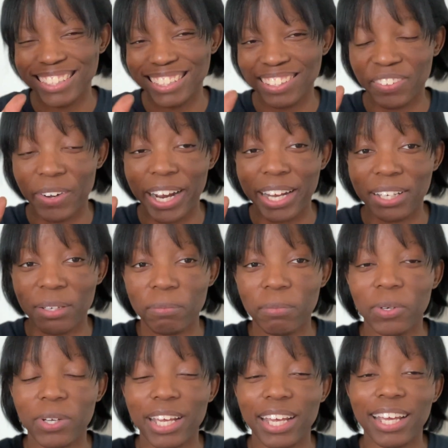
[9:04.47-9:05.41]
random,
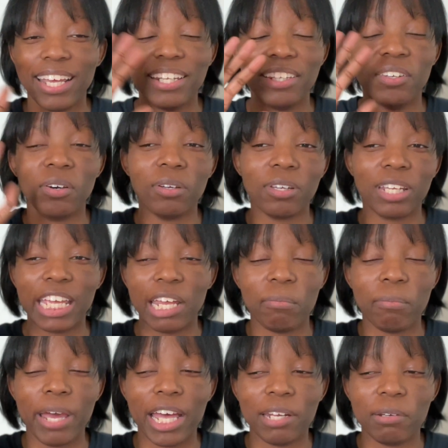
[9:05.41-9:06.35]
okay? And don't get
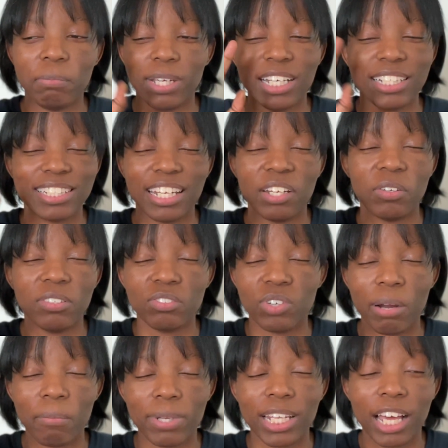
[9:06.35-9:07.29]
mad because I know it's
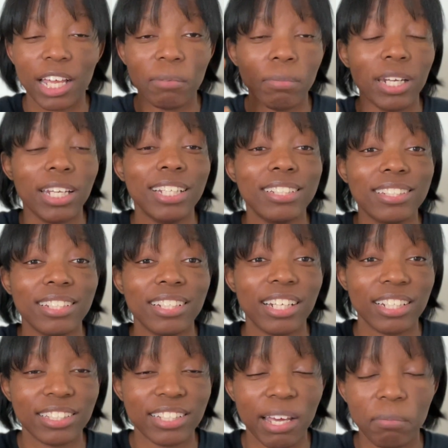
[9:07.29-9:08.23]
Ramadan, but this is an
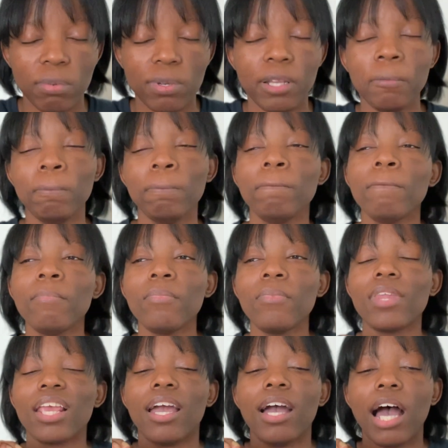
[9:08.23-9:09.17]
example.
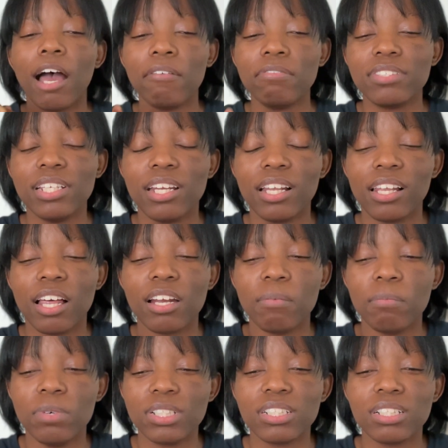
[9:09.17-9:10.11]
I've seen a lot
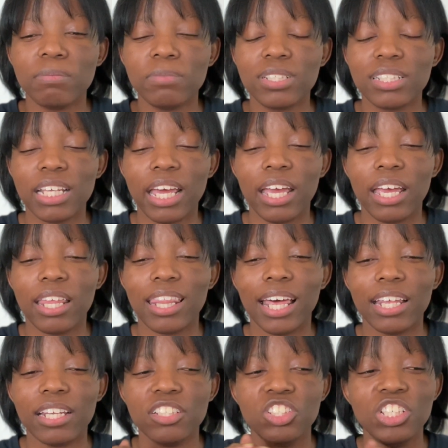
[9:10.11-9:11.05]
of Muslims say
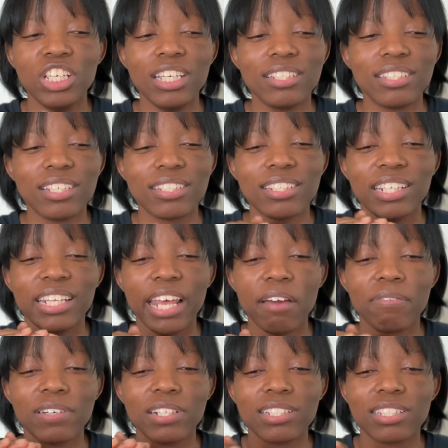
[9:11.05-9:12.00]
that Jesus
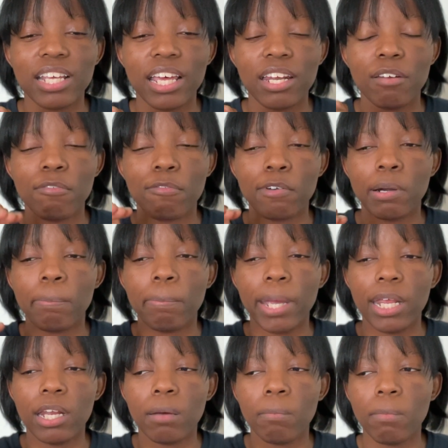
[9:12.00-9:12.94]
never said
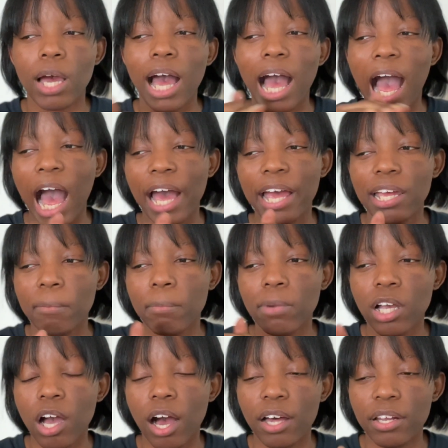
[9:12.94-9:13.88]
verbatim, I
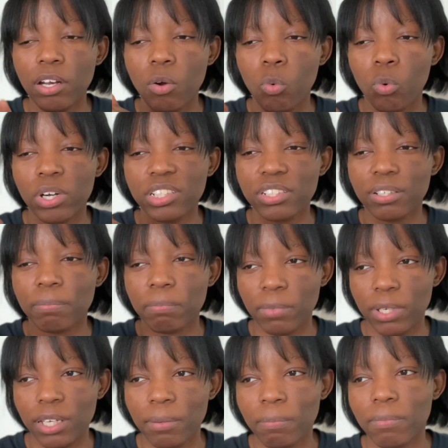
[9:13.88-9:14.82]
am God, worship
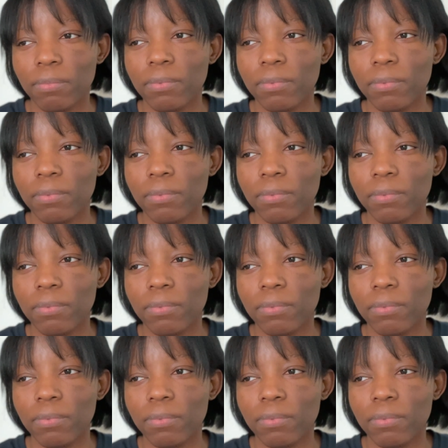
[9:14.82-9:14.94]
me.